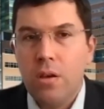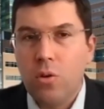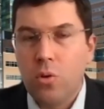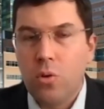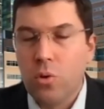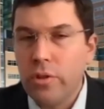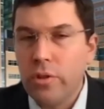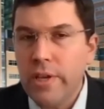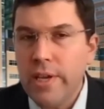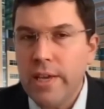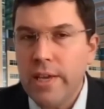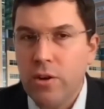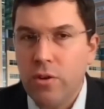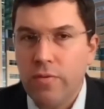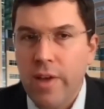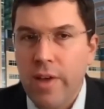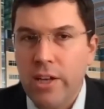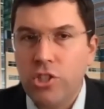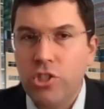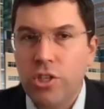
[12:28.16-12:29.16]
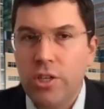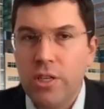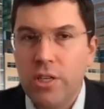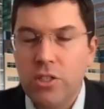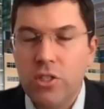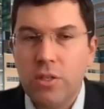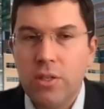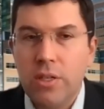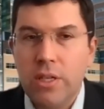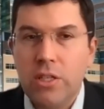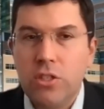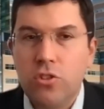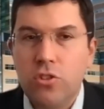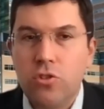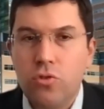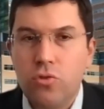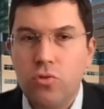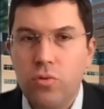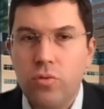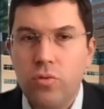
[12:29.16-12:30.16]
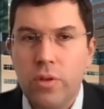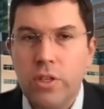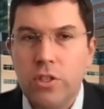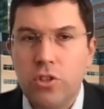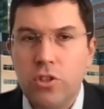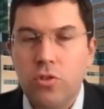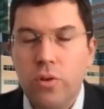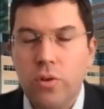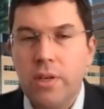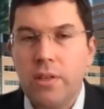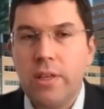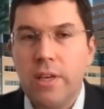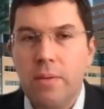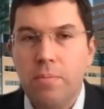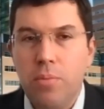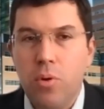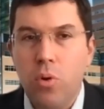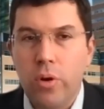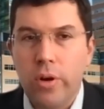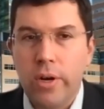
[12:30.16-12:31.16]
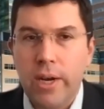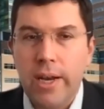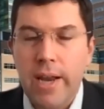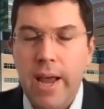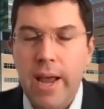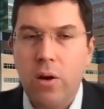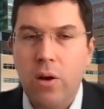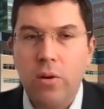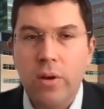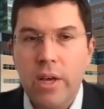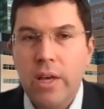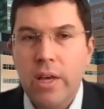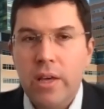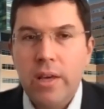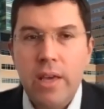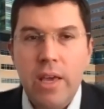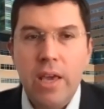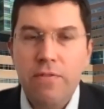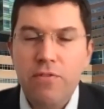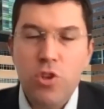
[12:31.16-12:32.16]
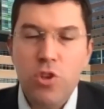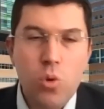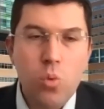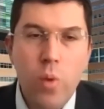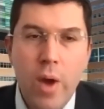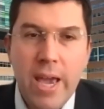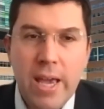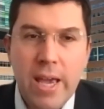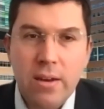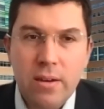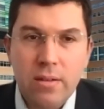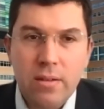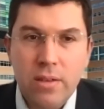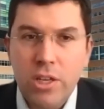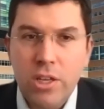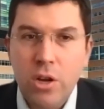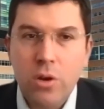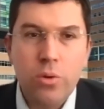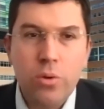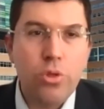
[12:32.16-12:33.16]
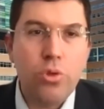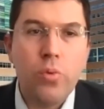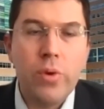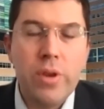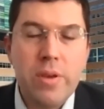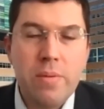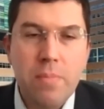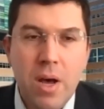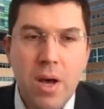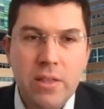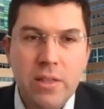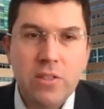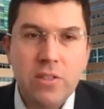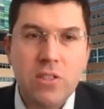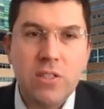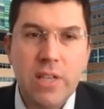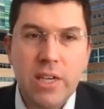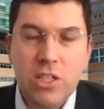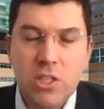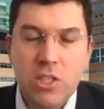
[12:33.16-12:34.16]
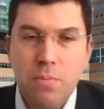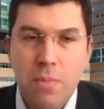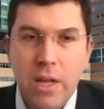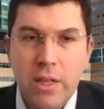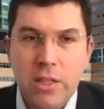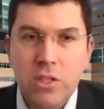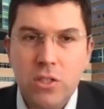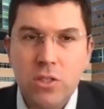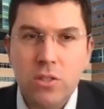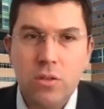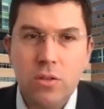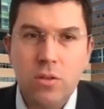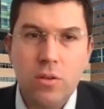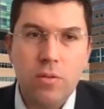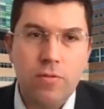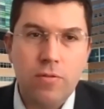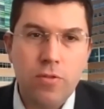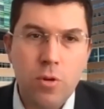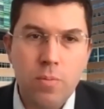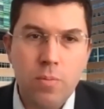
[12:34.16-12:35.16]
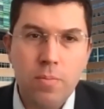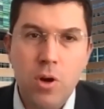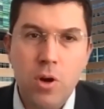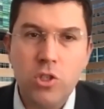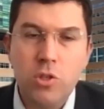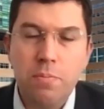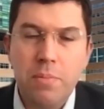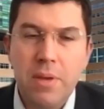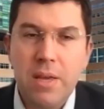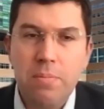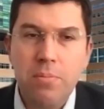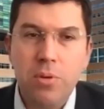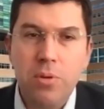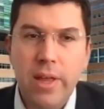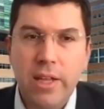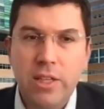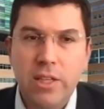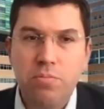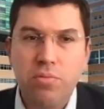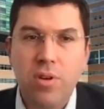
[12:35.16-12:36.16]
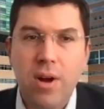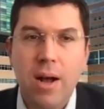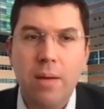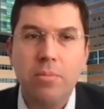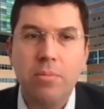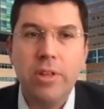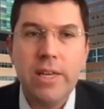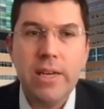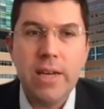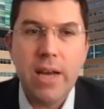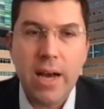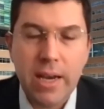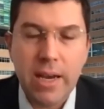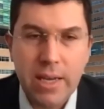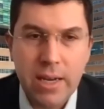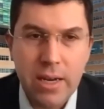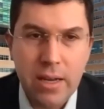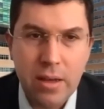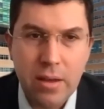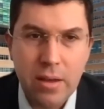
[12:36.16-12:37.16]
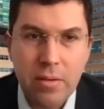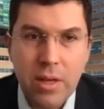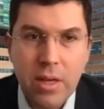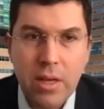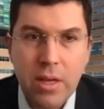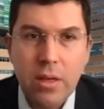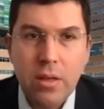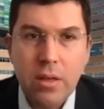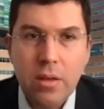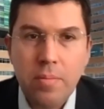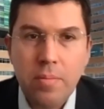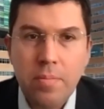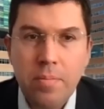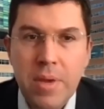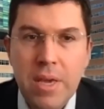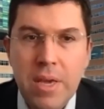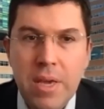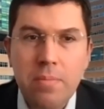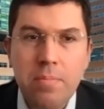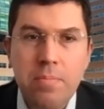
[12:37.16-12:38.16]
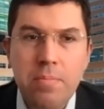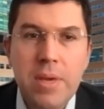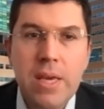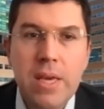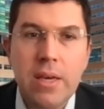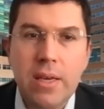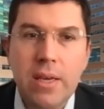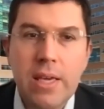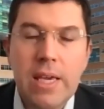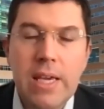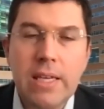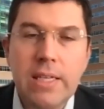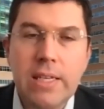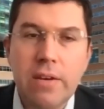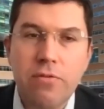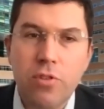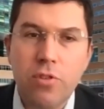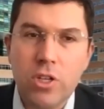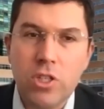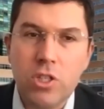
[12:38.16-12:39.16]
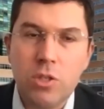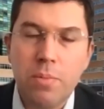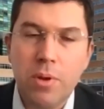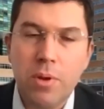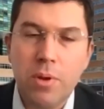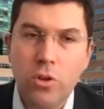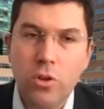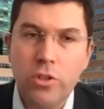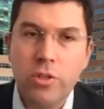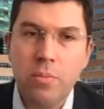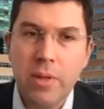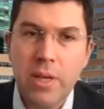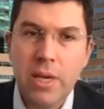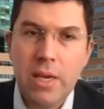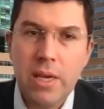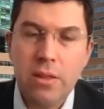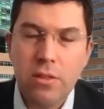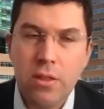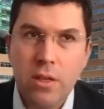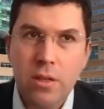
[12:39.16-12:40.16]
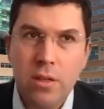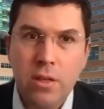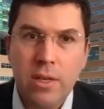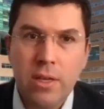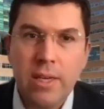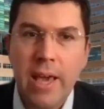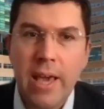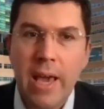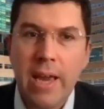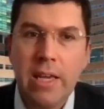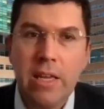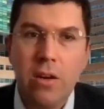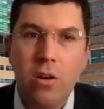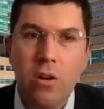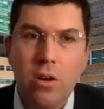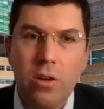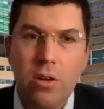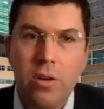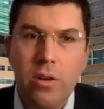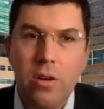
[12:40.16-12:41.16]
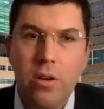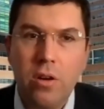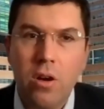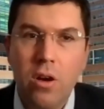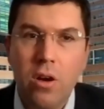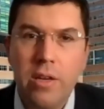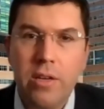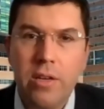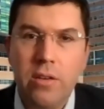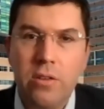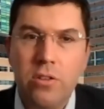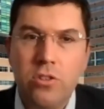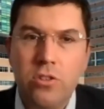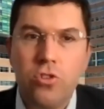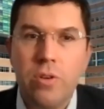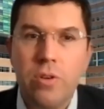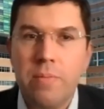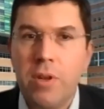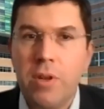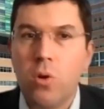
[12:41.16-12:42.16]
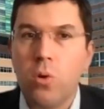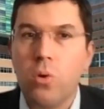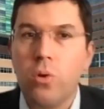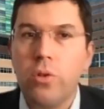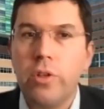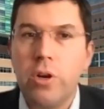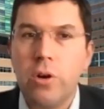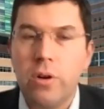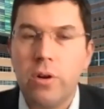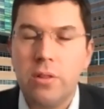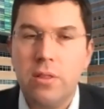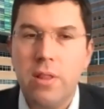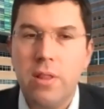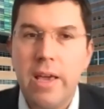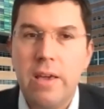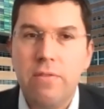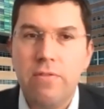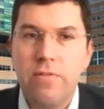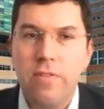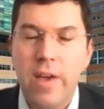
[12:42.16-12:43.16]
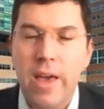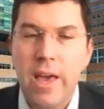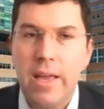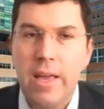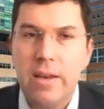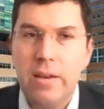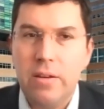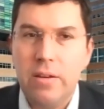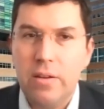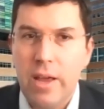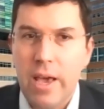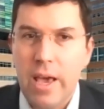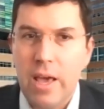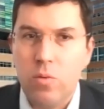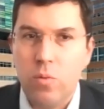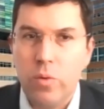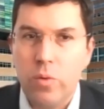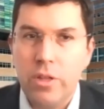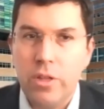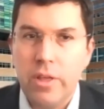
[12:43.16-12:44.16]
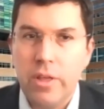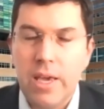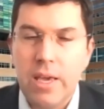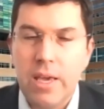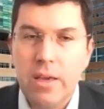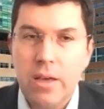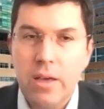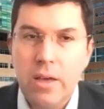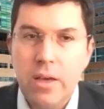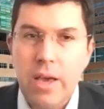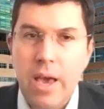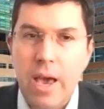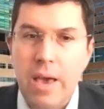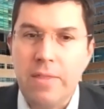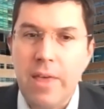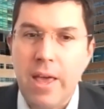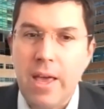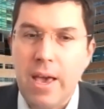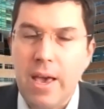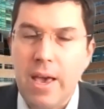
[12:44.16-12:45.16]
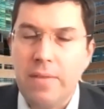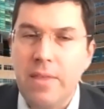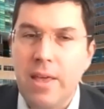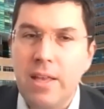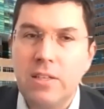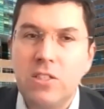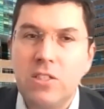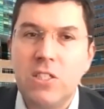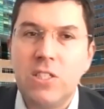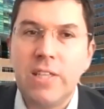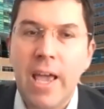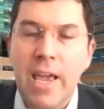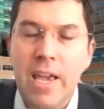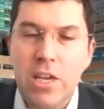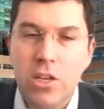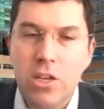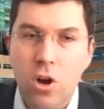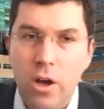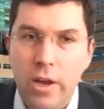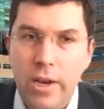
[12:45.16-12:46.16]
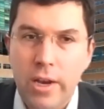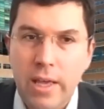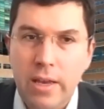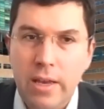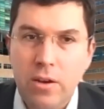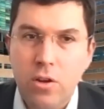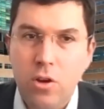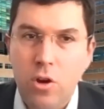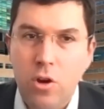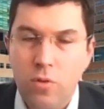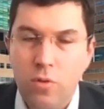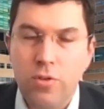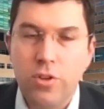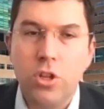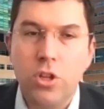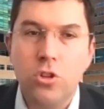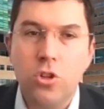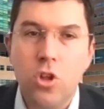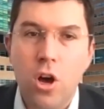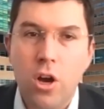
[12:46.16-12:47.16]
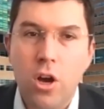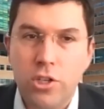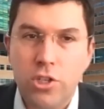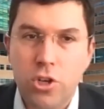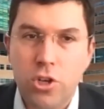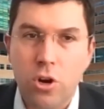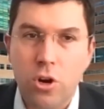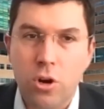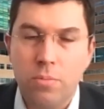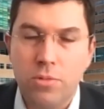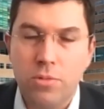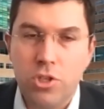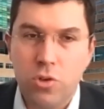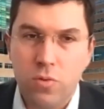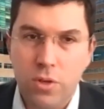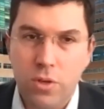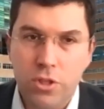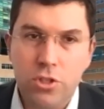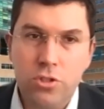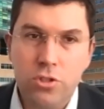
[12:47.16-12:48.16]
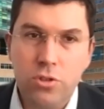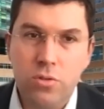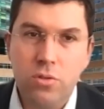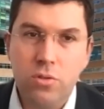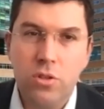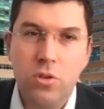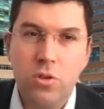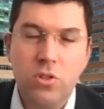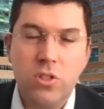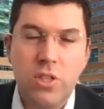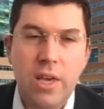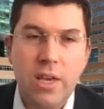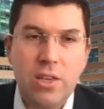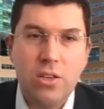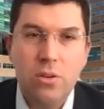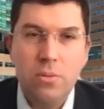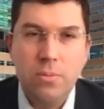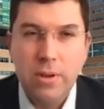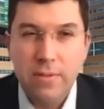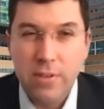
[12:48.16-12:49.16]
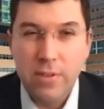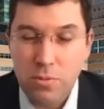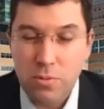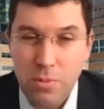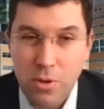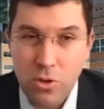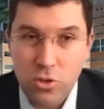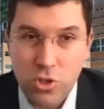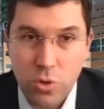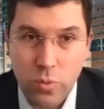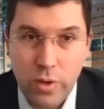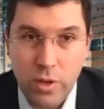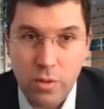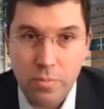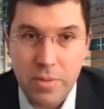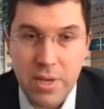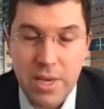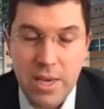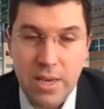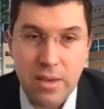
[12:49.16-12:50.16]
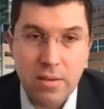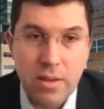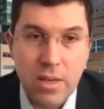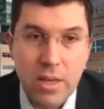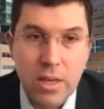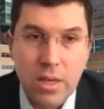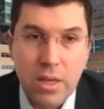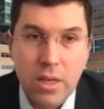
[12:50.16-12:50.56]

early intervention is critically important. Now, if you wait, 3 months, 6 months, for most people, that's probably not going to be a key difference. But ultimately, getting on treatment earlier in life and then staying on it over the long term to reduce that cumulative exposure will be